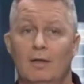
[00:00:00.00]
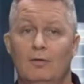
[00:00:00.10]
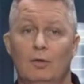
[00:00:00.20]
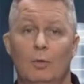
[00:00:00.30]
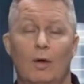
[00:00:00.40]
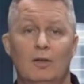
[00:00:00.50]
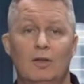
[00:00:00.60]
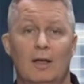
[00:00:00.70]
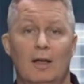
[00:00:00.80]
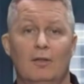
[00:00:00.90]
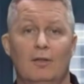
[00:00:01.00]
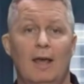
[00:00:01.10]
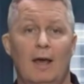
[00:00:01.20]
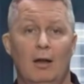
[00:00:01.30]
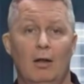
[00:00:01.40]
so you want to check out the
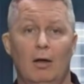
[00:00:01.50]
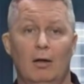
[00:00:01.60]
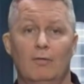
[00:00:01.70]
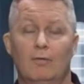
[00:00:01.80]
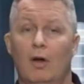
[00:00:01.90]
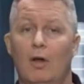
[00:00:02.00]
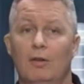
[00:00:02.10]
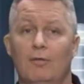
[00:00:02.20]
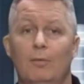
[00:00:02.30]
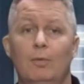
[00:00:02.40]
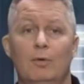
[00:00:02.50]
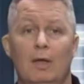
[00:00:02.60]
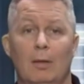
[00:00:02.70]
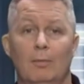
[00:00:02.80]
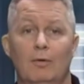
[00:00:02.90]
catalog for all the different boot
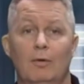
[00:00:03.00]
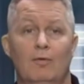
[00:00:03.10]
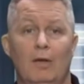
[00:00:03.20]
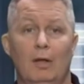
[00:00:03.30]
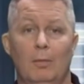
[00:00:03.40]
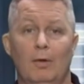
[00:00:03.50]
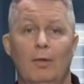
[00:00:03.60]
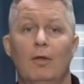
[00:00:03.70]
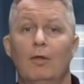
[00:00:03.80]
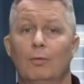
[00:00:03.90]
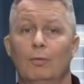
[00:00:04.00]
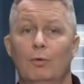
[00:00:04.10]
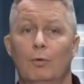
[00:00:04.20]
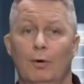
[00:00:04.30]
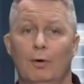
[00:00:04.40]
camps that are available through
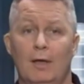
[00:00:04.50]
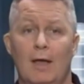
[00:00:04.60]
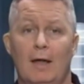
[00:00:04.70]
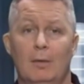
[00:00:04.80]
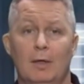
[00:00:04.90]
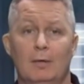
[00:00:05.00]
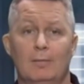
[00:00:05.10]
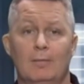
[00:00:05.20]
Career Academy.